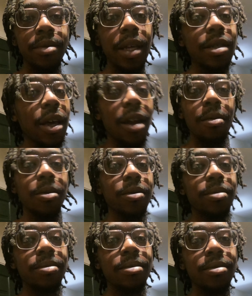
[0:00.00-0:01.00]
It's edible.
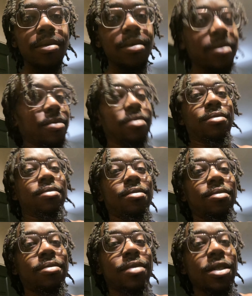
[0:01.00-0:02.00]

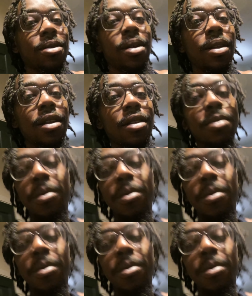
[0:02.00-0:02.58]
That's all I need it to